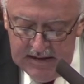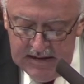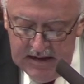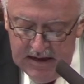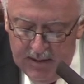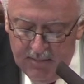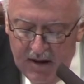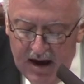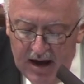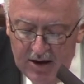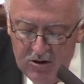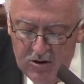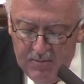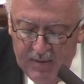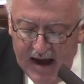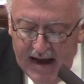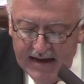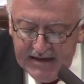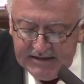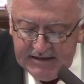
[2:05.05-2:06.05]
Upon her
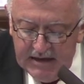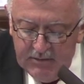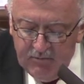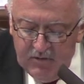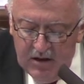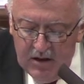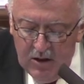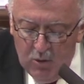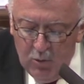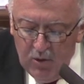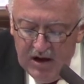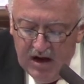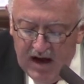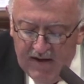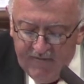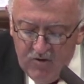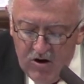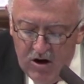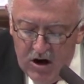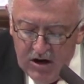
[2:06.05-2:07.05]
passing, we
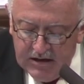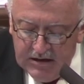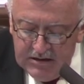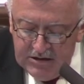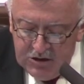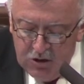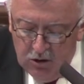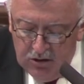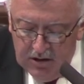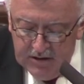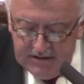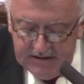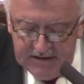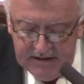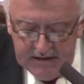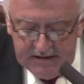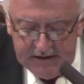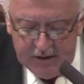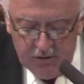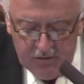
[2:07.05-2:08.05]
offer our
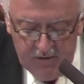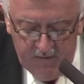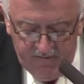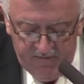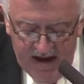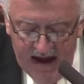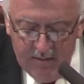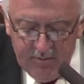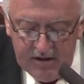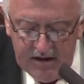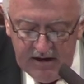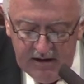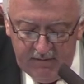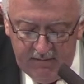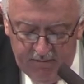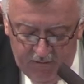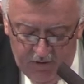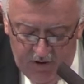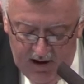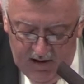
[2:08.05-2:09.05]
condolences to her family and
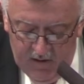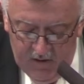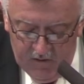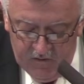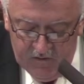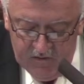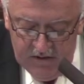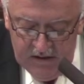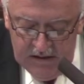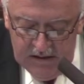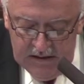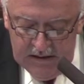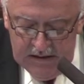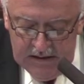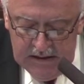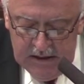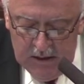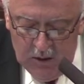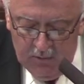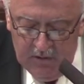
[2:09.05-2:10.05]
friends.
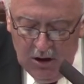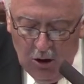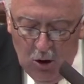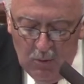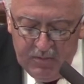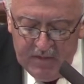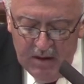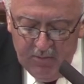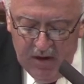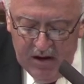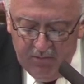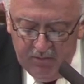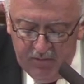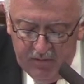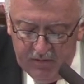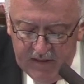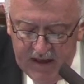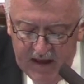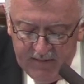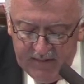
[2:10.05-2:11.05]
We hope
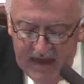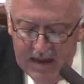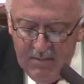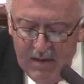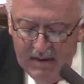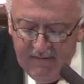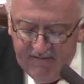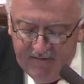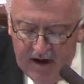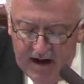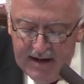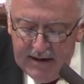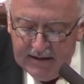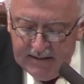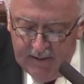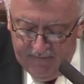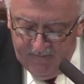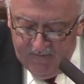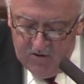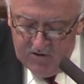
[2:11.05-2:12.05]
that they may find
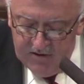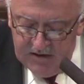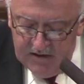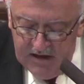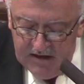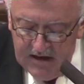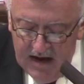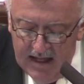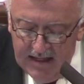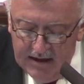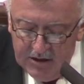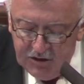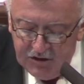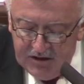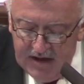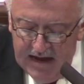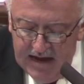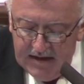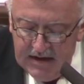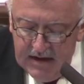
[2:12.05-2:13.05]
comfort in the knowledge
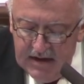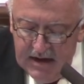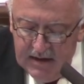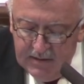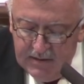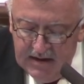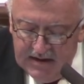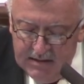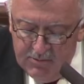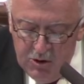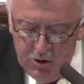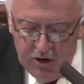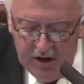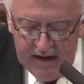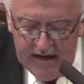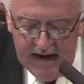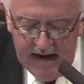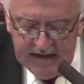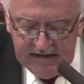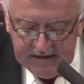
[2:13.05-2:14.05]
that the
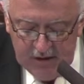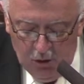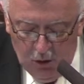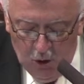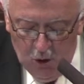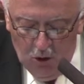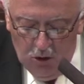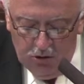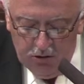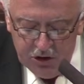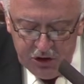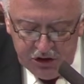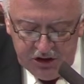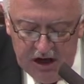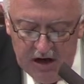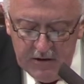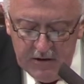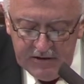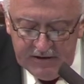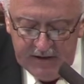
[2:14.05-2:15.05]
community as a whole
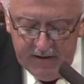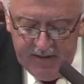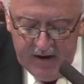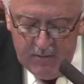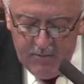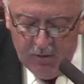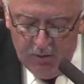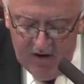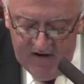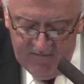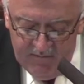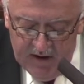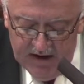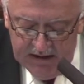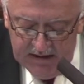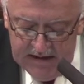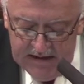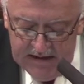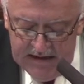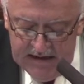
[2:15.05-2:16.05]
shares in their bereavement,
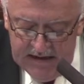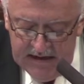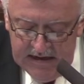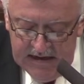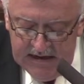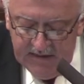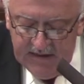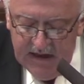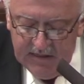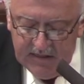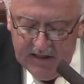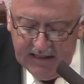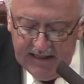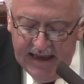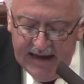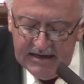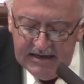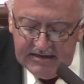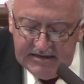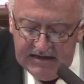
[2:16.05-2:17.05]
and that the
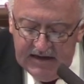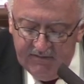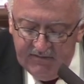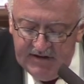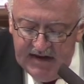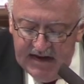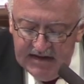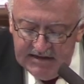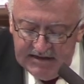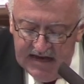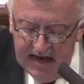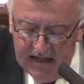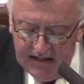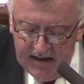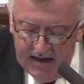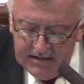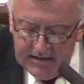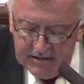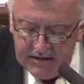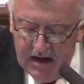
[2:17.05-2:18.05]
legacy of Daisy
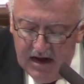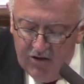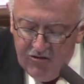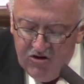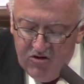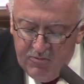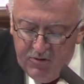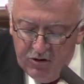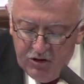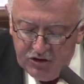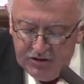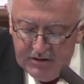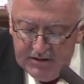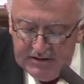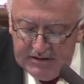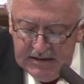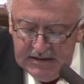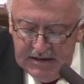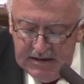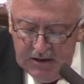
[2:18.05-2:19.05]
Elliott's contributions
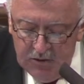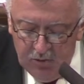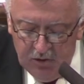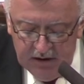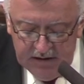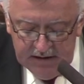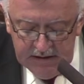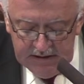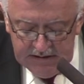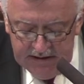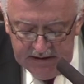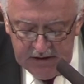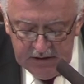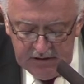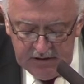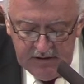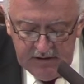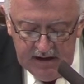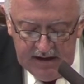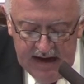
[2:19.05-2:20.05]
will continue
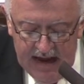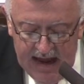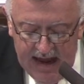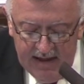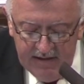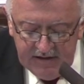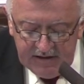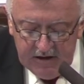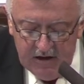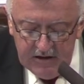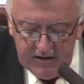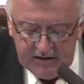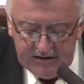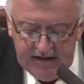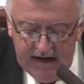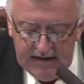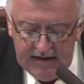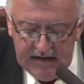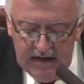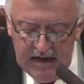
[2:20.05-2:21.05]
to enhance our
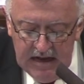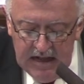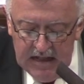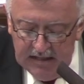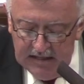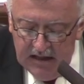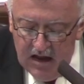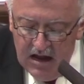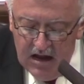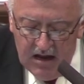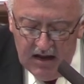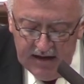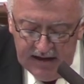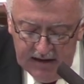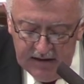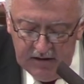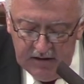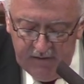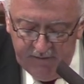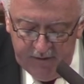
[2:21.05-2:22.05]
state long
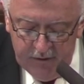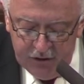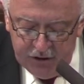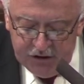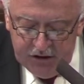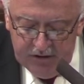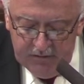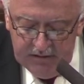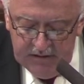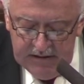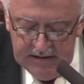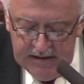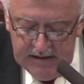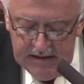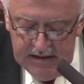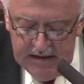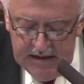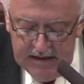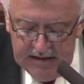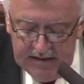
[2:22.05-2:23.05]
into the future.
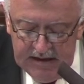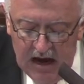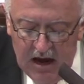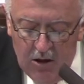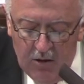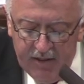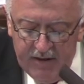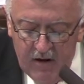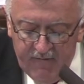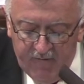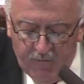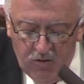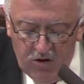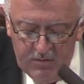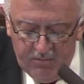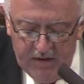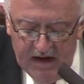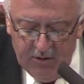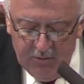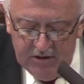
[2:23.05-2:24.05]
Now, therefore,
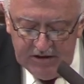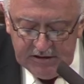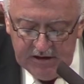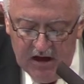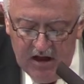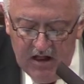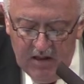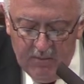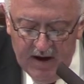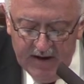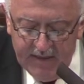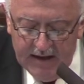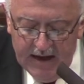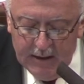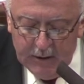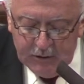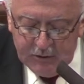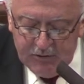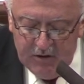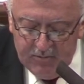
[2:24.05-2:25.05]
be resolved by the
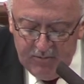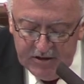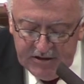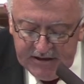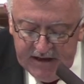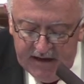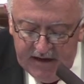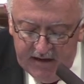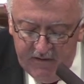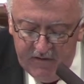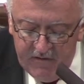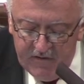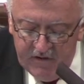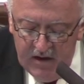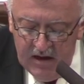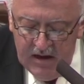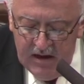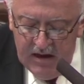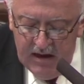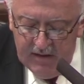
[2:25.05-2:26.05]
House of Representatives
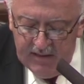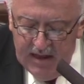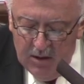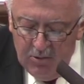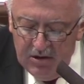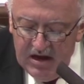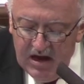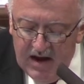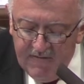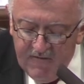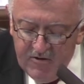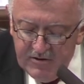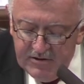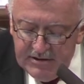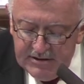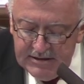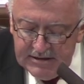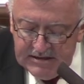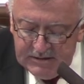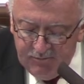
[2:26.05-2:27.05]
that we offer this
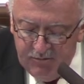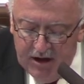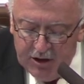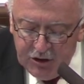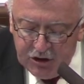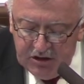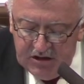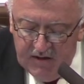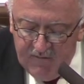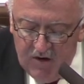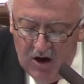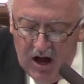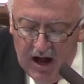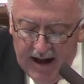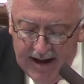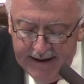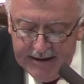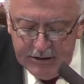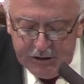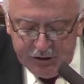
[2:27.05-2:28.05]
expression of our
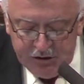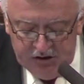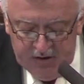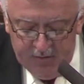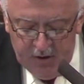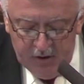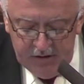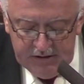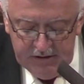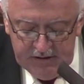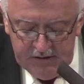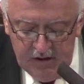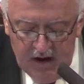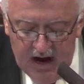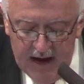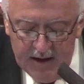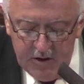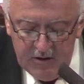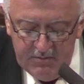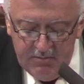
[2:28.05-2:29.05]
highest tribute to
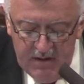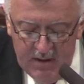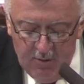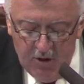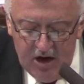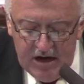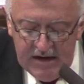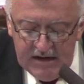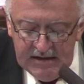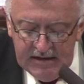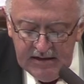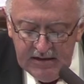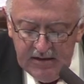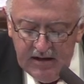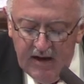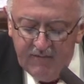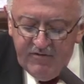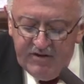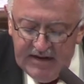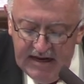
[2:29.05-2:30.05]
honor the memory
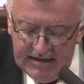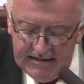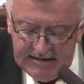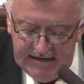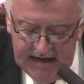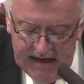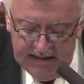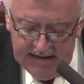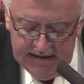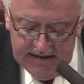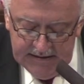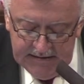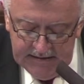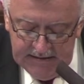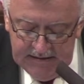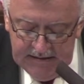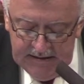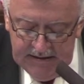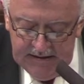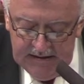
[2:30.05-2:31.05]
of Daisy Elliott,
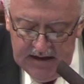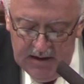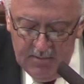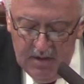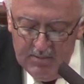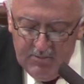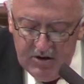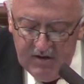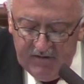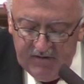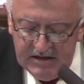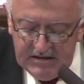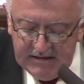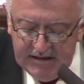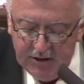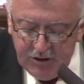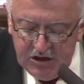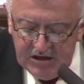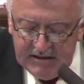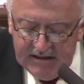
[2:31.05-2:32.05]
a member of this
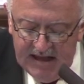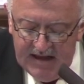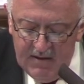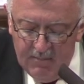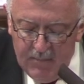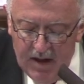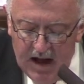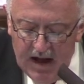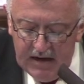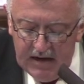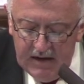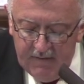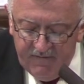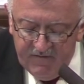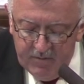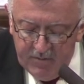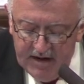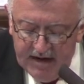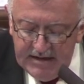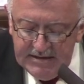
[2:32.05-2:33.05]
legislative body from
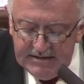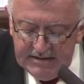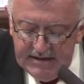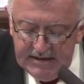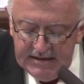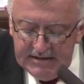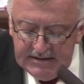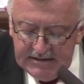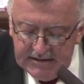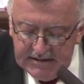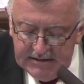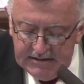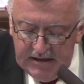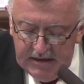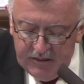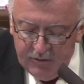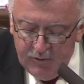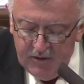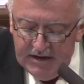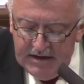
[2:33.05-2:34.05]

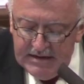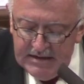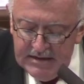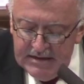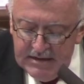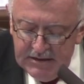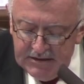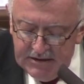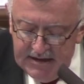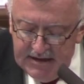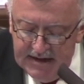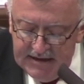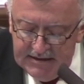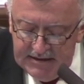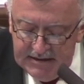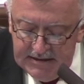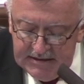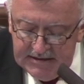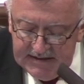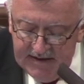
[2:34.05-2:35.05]
1963 to
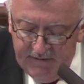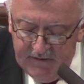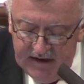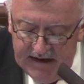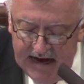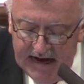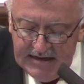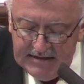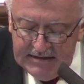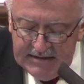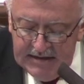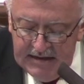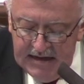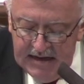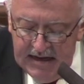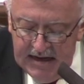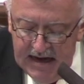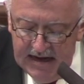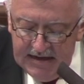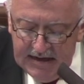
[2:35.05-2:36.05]
1978
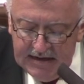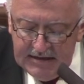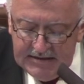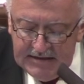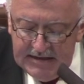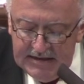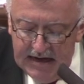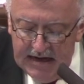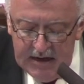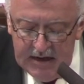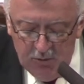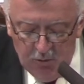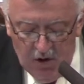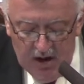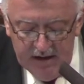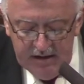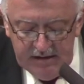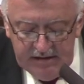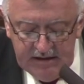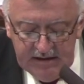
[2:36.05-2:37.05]
and 1981
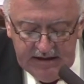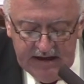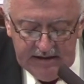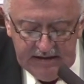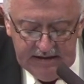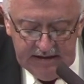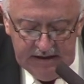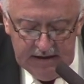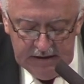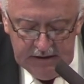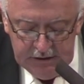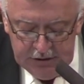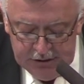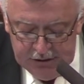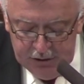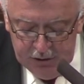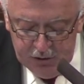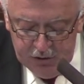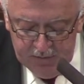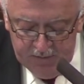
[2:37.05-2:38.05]
to
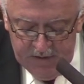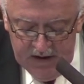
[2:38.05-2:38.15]
1982.